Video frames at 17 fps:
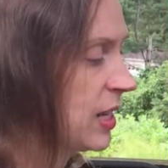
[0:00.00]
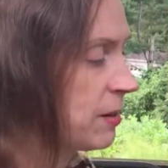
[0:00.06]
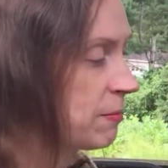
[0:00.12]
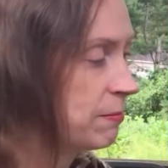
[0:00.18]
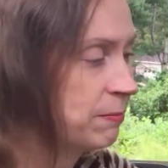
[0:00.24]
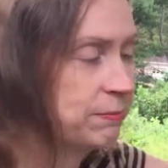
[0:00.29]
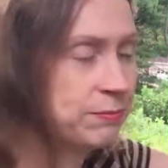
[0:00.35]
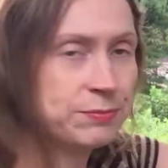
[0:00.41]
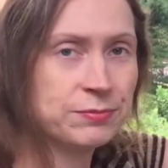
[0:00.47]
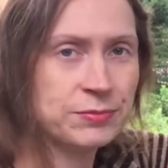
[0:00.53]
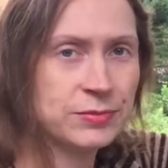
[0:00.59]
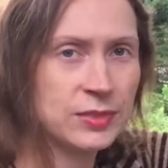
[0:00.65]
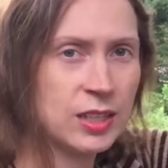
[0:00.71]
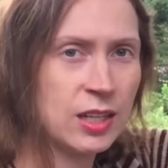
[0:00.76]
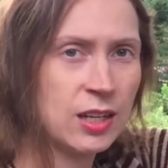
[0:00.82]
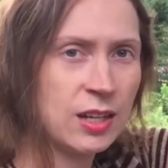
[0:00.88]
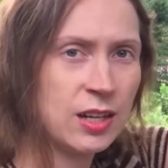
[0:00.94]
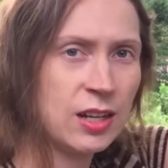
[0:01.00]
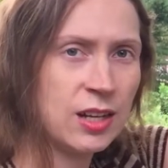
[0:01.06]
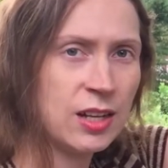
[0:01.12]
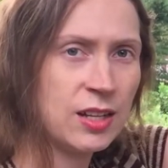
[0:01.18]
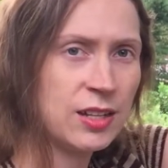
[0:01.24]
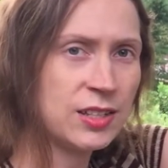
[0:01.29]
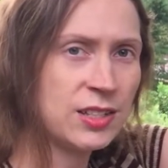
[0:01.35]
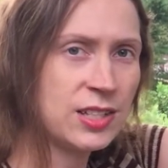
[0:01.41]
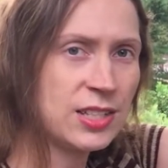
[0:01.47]
See,
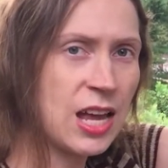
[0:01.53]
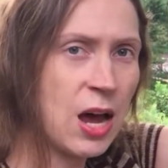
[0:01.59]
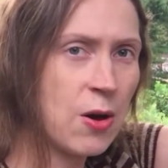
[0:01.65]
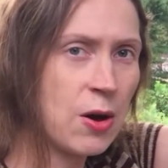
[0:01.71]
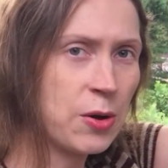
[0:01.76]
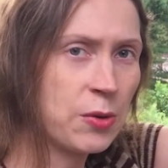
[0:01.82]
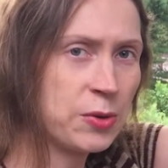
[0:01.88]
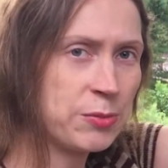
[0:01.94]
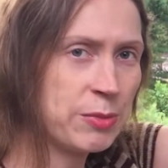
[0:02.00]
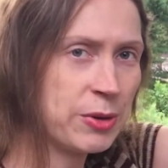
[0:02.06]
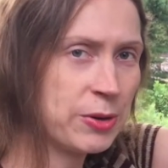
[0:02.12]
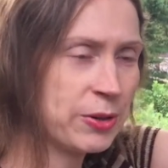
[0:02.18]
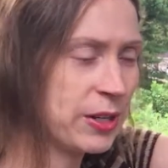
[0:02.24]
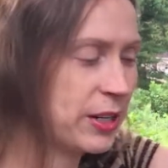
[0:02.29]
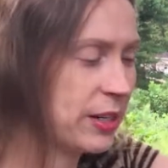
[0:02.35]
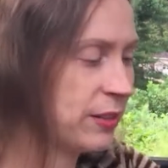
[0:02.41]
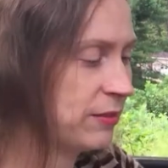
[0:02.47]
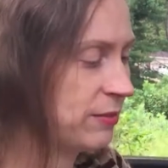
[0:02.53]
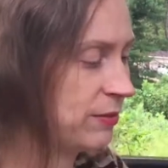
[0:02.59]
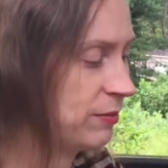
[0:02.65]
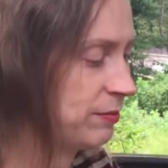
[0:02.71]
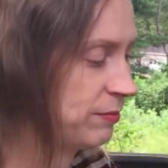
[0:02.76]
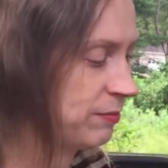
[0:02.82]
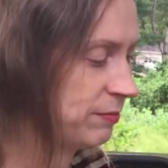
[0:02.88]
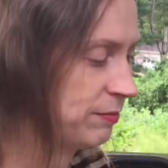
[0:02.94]
this is how I would milk her.